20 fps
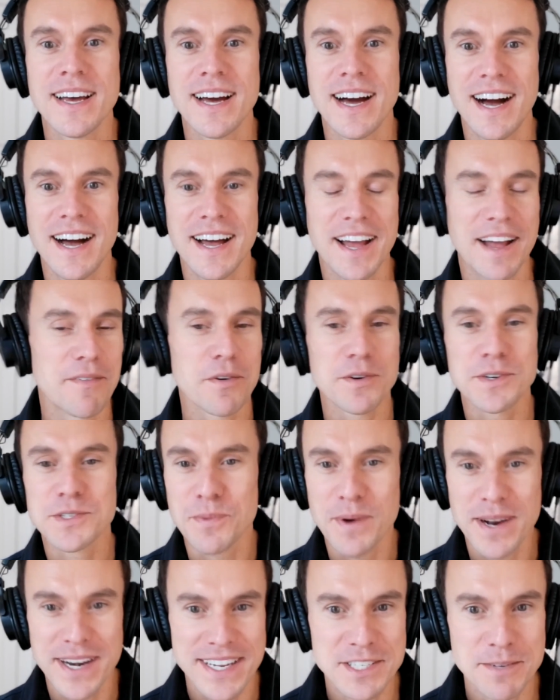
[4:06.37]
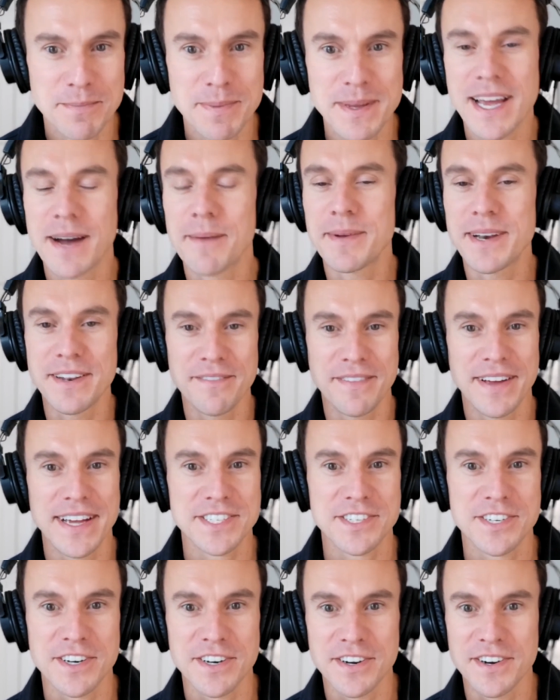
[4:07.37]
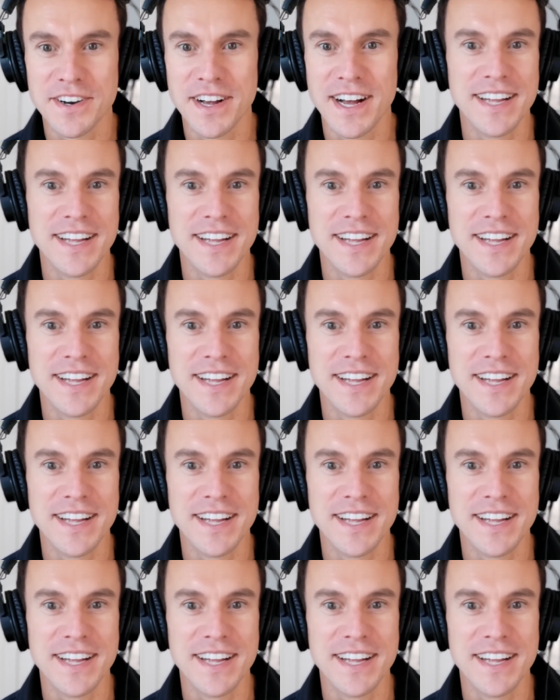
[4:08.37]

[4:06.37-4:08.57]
I've always wanted to become an investor.